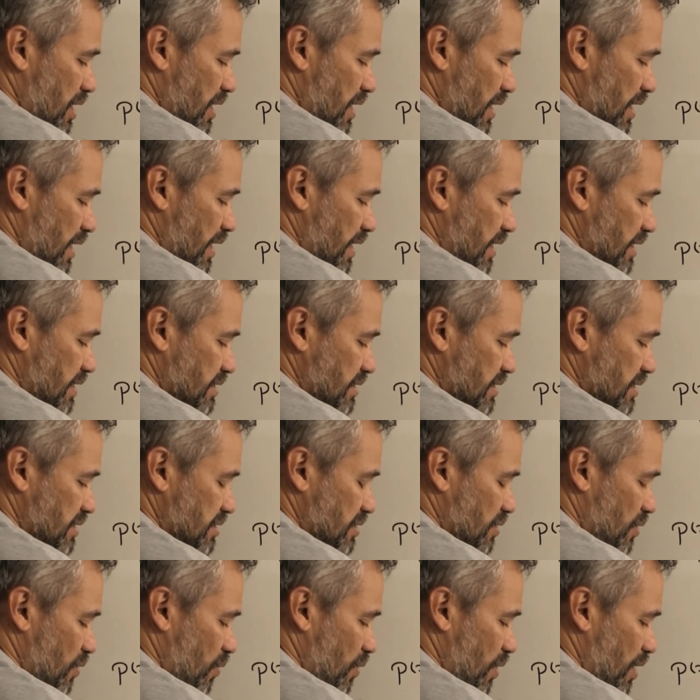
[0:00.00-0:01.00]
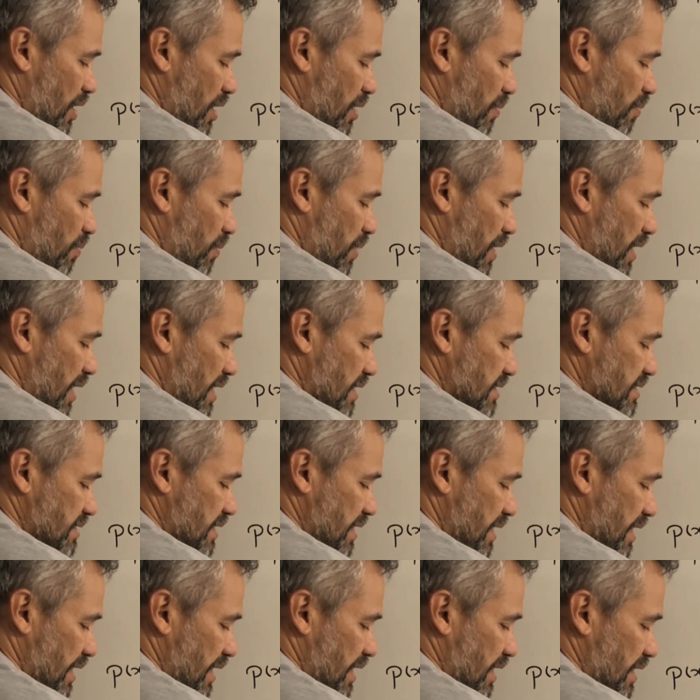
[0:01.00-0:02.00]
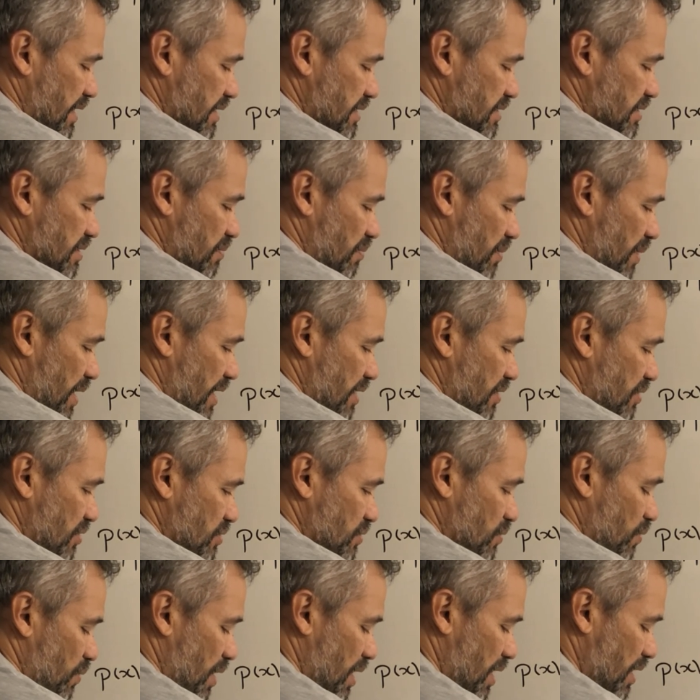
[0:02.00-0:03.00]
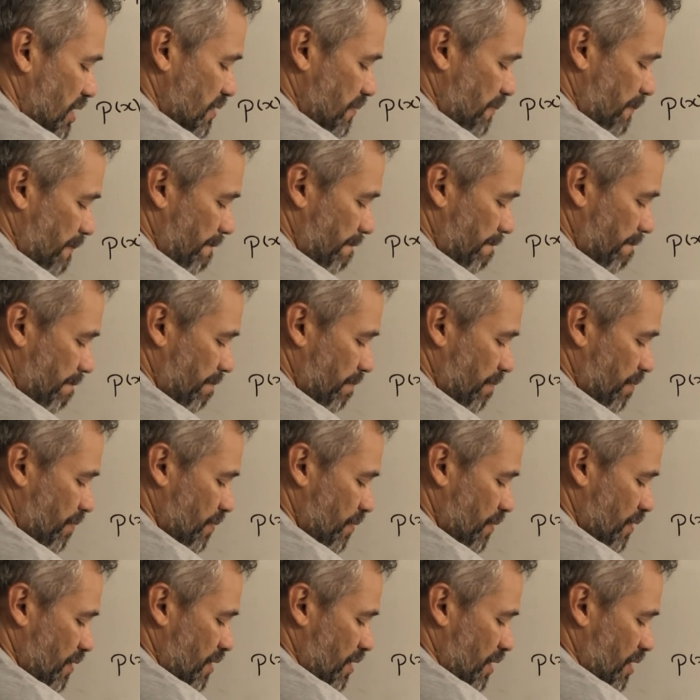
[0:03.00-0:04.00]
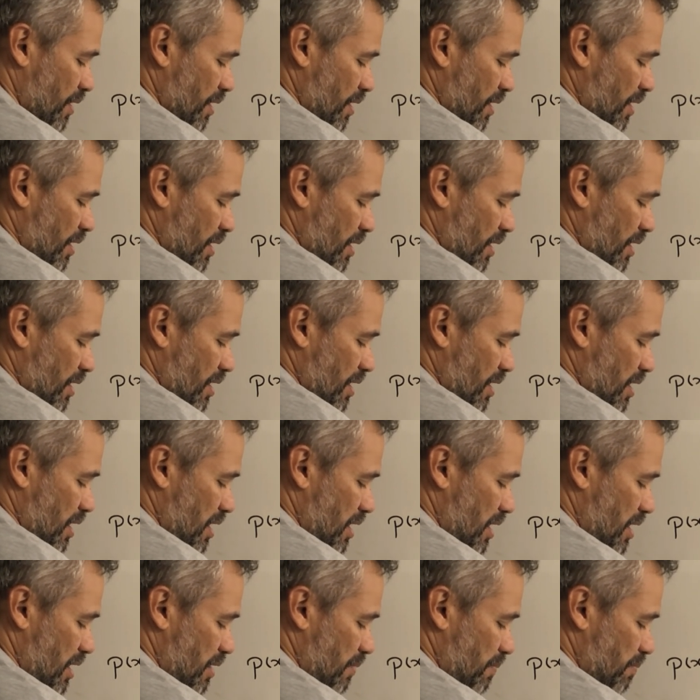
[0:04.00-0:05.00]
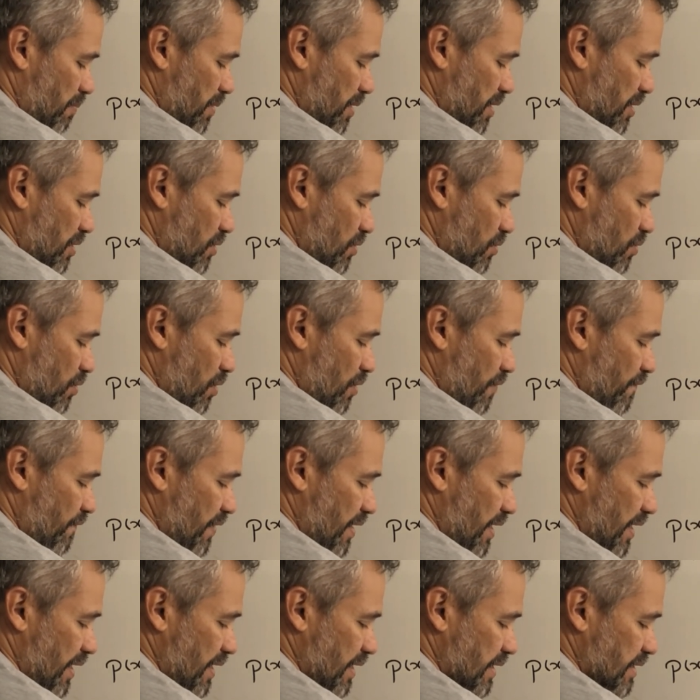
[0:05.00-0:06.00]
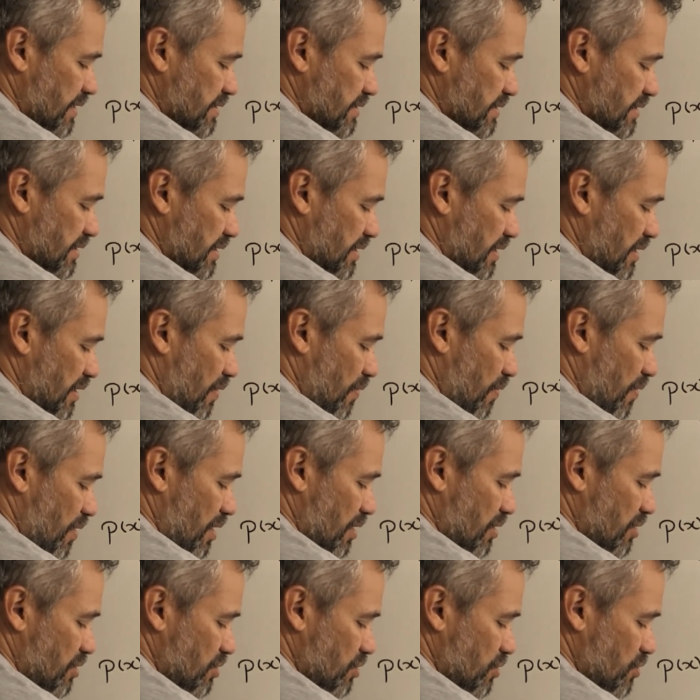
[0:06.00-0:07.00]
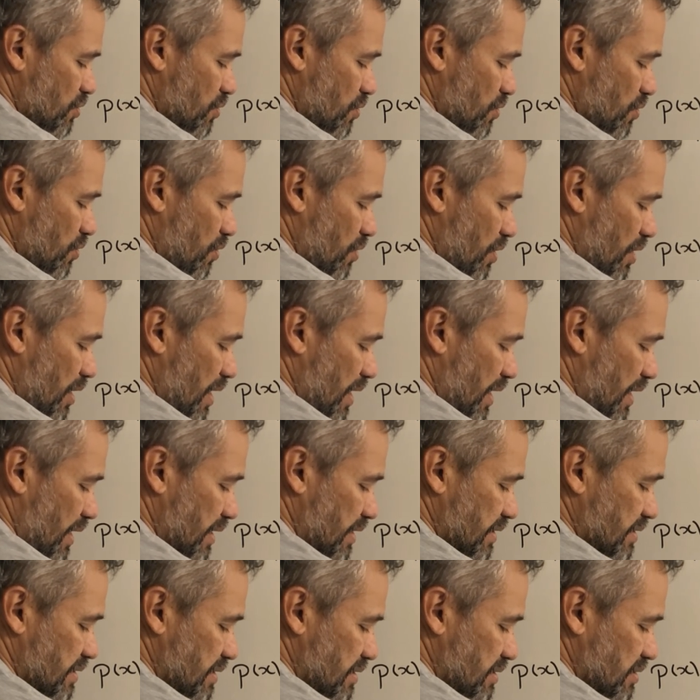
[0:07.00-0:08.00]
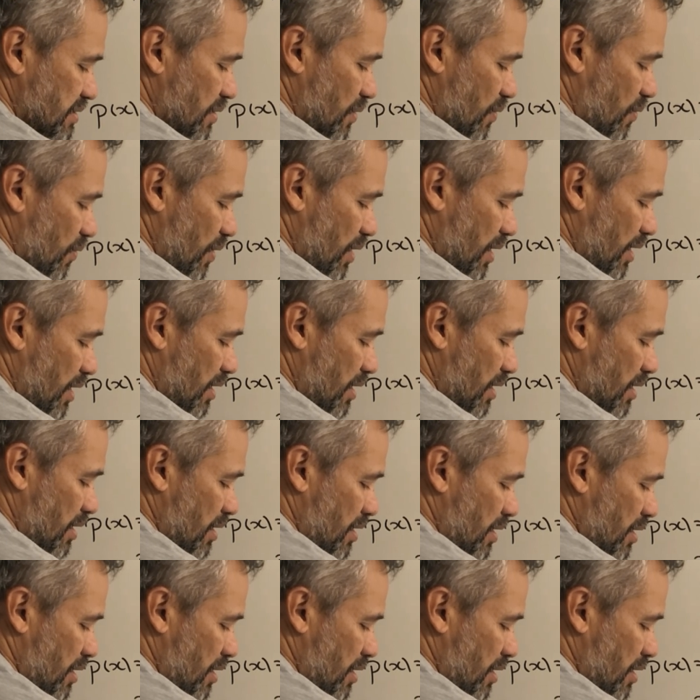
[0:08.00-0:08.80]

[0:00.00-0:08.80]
x squared plus x minus 1, and p2 of x equal 2x squared